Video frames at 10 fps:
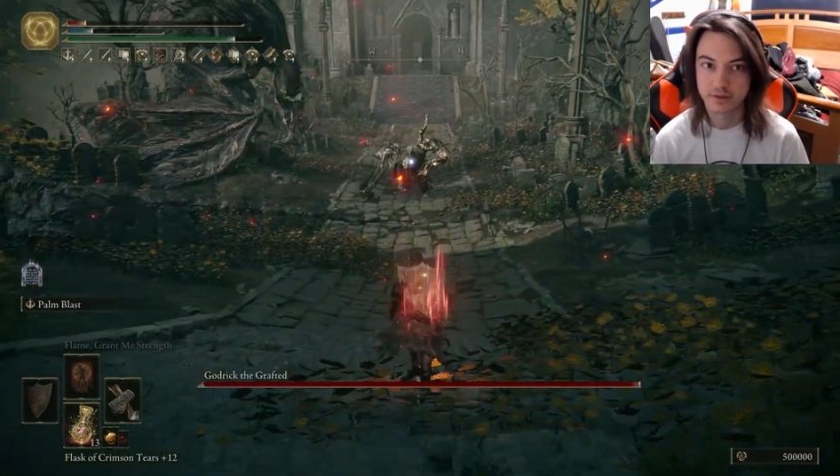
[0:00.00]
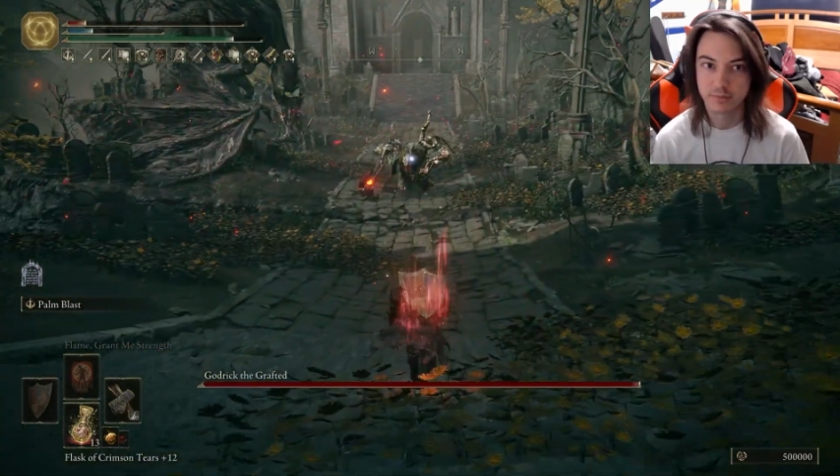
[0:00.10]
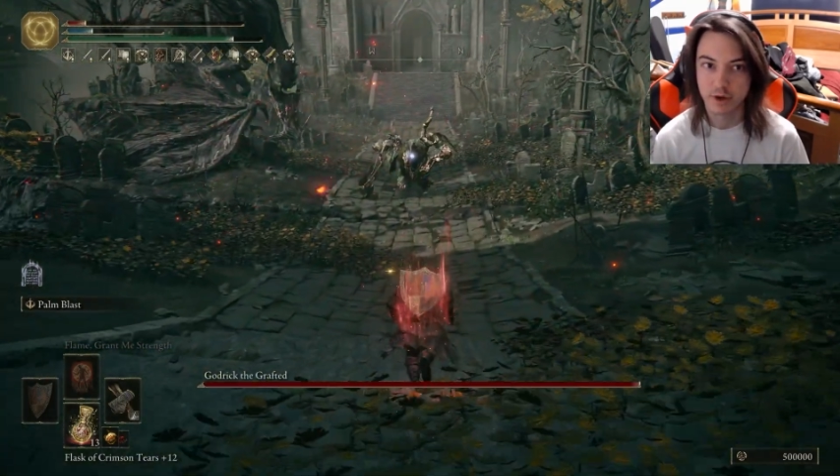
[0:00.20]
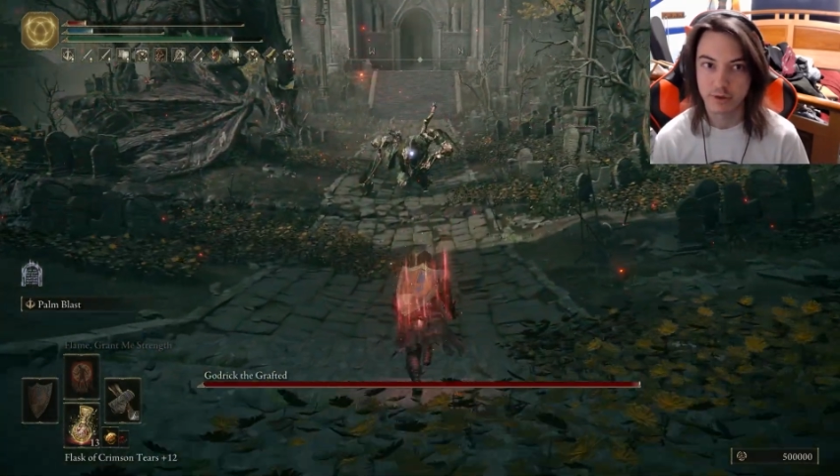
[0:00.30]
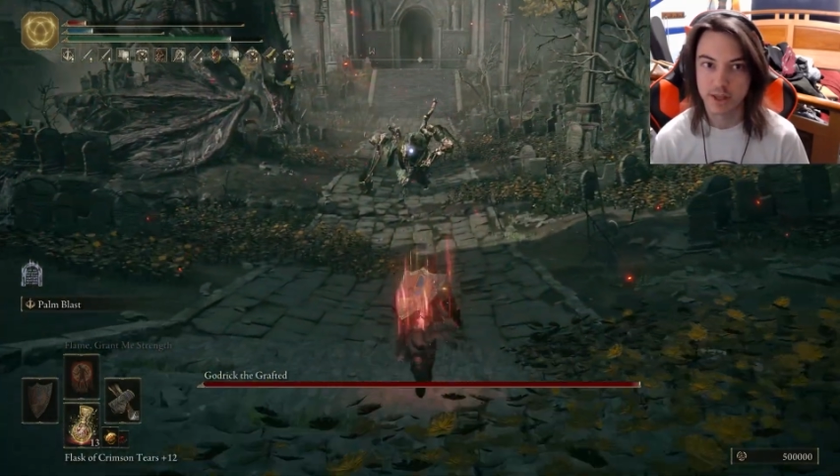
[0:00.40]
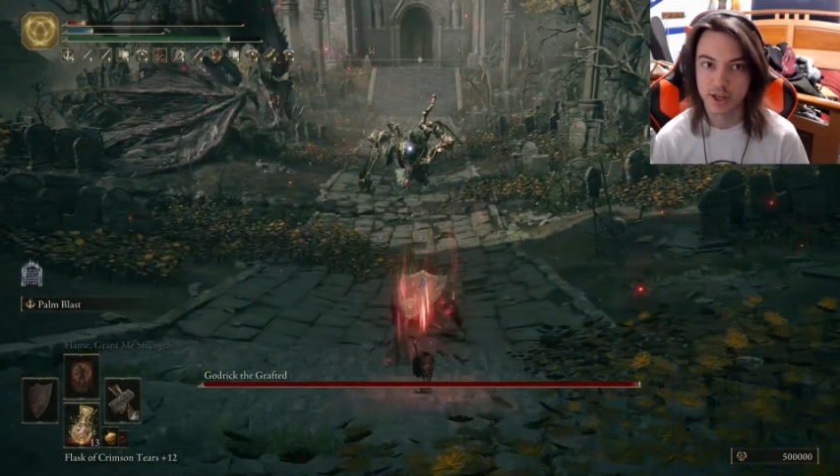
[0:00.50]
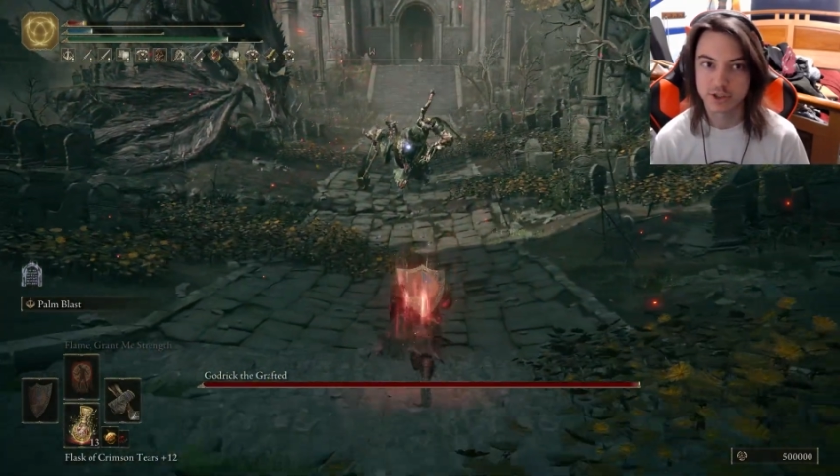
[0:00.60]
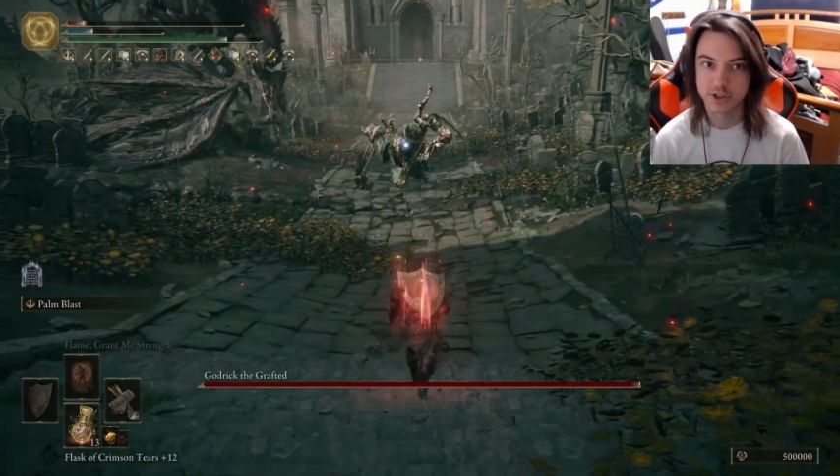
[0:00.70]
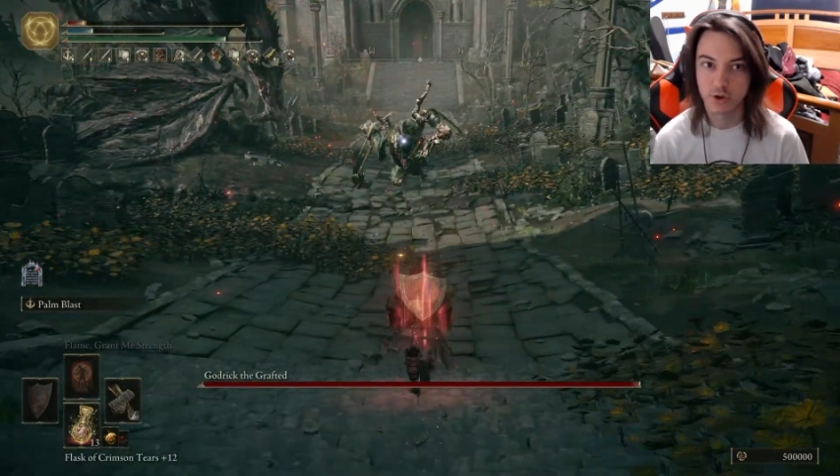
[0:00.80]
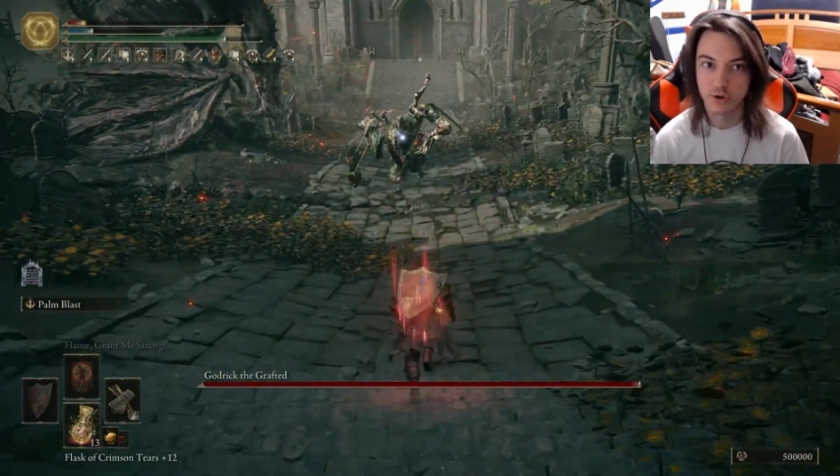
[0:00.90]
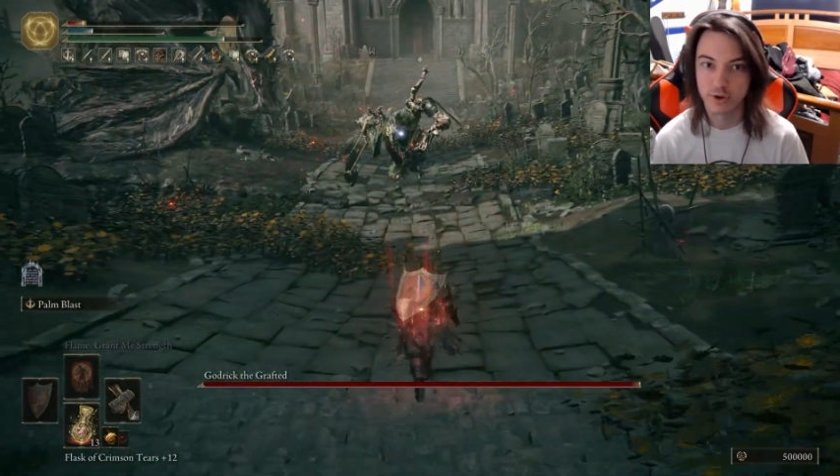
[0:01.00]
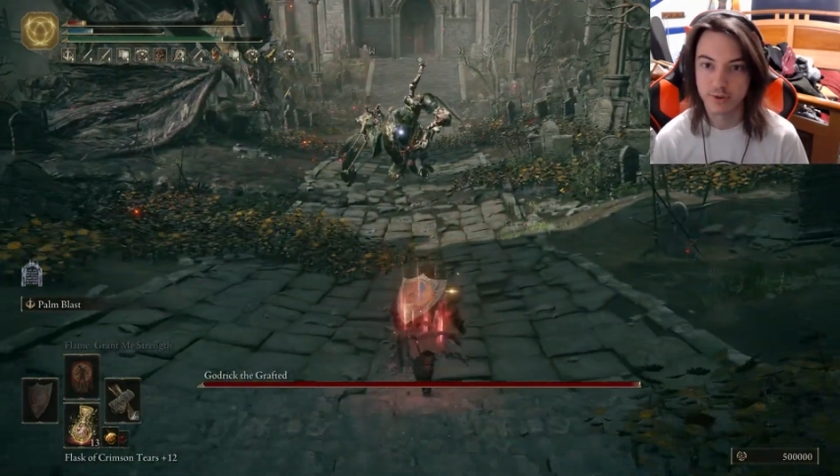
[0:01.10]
Bring me your soul.